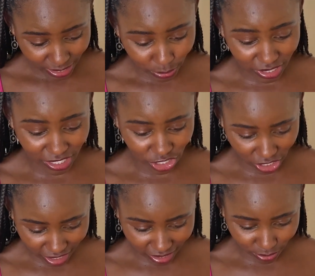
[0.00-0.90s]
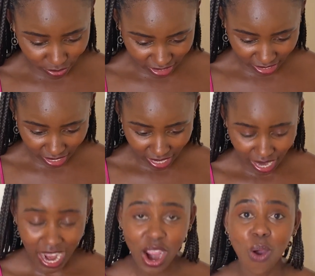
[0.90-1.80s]
which is Schengen visa,
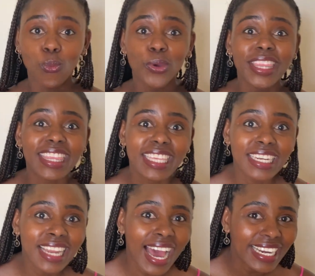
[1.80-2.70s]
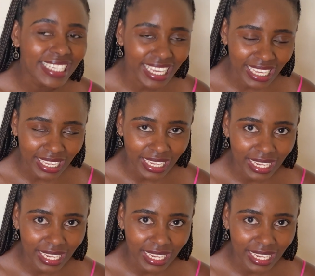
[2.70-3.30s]
within a day.